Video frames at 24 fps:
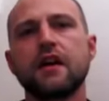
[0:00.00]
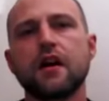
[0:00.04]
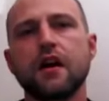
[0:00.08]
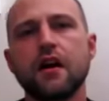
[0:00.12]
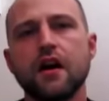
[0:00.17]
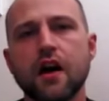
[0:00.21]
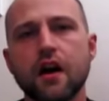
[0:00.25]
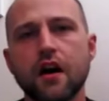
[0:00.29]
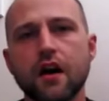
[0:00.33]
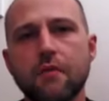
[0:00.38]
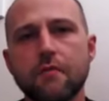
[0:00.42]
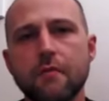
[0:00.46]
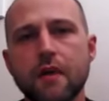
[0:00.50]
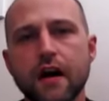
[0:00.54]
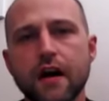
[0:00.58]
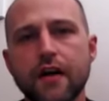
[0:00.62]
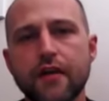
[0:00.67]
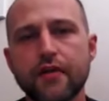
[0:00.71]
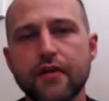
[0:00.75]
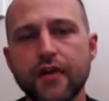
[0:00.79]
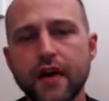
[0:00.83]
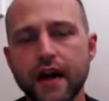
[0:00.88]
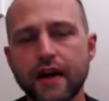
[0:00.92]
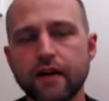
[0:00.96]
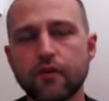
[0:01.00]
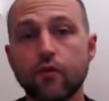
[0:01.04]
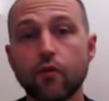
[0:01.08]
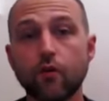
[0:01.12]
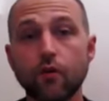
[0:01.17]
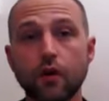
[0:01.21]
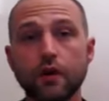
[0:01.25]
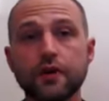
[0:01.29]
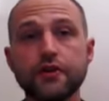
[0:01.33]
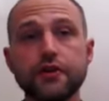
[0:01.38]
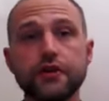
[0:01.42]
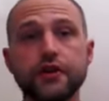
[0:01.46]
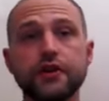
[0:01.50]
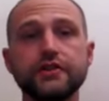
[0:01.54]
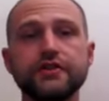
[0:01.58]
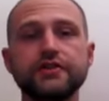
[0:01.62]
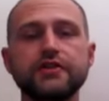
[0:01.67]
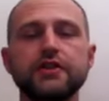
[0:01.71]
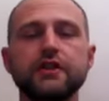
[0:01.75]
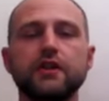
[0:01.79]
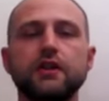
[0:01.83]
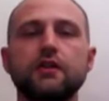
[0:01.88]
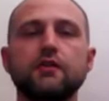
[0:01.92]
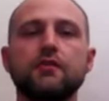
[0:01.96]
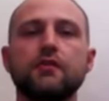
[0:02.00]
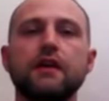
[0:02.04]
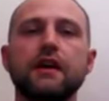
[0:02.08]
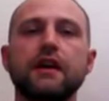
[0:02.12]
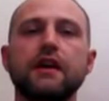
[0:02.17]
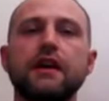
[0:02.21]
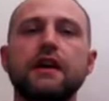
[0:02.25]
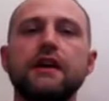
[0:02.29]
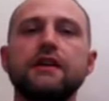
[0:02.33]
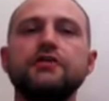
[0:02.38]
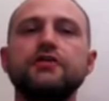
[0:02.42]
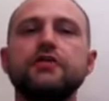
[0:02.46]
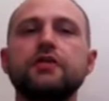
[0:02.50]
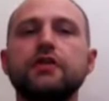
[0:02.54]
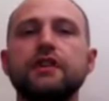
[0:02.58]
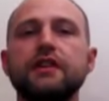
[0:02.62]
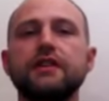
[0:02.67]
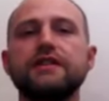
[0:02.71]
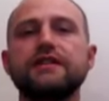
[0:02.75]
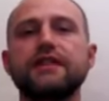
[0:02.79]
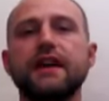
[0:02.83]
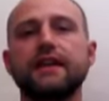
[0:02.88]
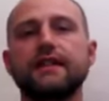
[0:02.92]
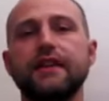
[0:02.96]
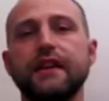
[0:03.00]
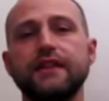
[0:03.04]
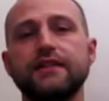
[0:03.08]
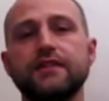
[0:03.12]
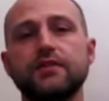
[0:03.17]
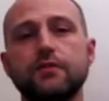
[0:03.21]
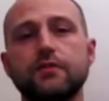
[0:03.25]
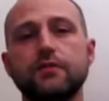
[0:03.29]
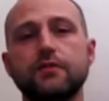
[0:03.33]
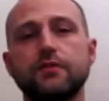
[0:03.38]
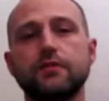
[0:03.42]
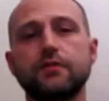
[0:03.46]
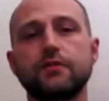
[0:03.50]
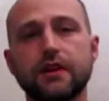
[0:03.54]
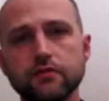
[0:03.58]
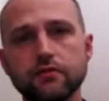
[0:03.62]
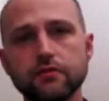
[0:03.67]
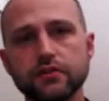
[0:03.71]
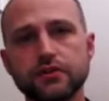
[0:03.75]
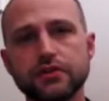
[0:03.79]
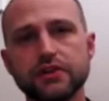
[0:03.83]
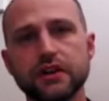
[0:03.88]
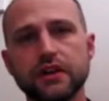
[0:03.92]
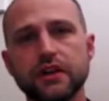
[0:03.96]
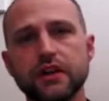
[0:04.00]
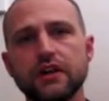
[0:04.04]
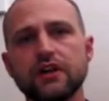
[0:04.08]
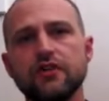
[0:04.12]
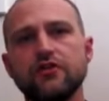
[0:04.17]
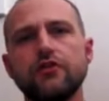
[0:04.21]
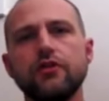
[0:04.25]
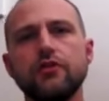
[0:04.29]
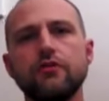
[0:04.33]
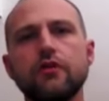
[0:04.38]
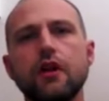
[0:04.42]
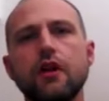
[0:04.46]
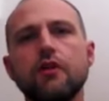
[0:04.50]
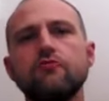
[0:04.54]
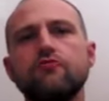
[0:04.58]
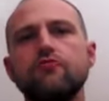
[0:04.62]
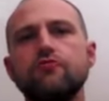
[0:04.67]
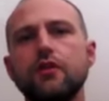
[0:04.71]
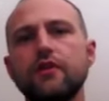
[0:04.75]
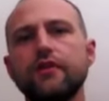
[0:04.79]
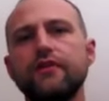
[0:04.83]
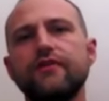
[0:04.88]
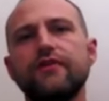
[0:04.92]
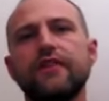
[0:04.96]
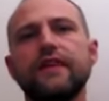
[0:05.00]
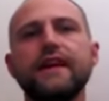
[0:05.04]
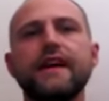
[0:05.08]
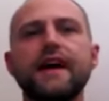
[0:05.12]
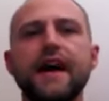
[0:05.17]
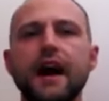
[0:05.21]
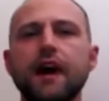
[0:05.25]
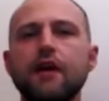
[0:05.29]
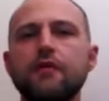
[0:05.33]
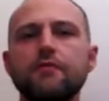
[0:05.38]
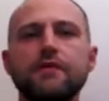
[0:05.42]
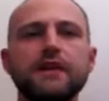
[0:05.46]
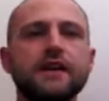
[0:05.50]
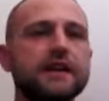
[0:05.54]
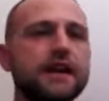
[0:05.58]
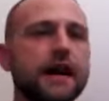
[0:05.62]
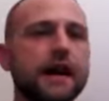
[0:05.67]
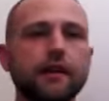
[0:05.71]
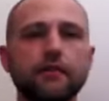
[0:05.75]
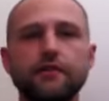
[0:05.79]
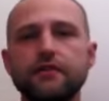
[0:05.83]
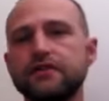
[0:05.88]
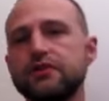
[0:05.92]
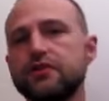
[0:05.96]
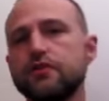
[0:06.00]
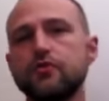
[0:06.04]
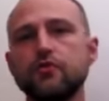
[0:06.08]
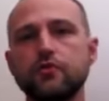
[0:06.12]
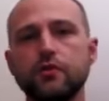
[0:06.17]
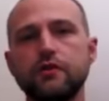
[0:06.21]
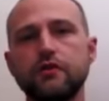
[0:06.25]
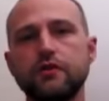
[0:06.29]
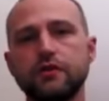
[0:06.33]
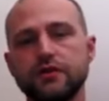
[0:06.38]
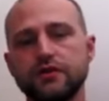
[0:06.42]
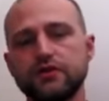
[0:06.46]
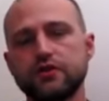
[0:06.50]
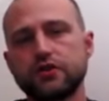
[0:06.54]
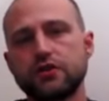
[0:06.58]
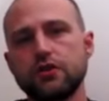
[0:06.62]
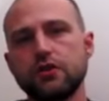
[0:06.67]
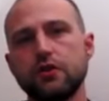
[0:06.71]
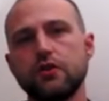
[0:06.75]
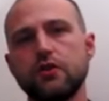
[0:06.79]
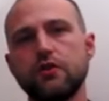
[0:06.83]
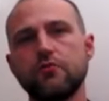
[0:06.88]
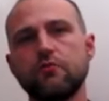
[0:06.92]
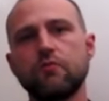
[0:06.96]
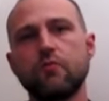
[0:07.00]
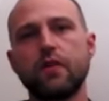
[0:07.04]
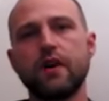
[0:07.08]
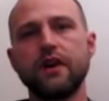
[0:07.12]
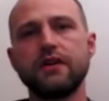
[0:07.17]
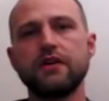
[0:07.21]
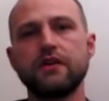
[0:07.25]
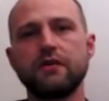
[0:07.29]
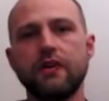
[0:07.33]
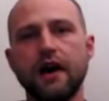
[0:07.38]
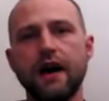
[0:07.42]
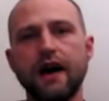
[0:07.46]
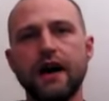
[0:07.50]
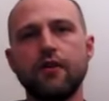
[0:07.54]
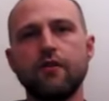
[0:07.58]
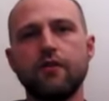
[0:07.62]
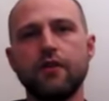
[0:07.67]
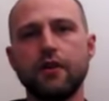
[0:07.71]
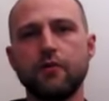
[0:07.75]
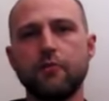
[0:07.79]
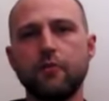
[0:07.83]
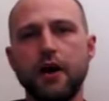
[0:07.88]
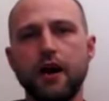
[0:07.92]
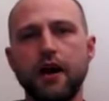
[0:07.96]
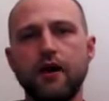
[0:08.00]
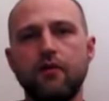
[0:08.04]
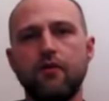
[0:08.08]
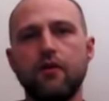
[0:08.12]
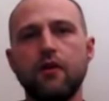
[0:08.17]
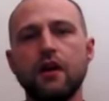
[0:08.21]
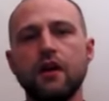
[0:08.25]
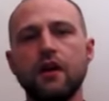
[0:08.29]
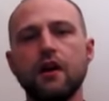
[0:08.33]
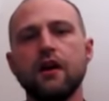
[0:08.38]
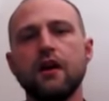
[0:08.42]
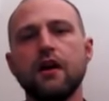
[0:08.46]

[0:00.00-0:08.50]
Then what you can do is you can take that into account. You know roughly how many calories you will consume when you're out and about.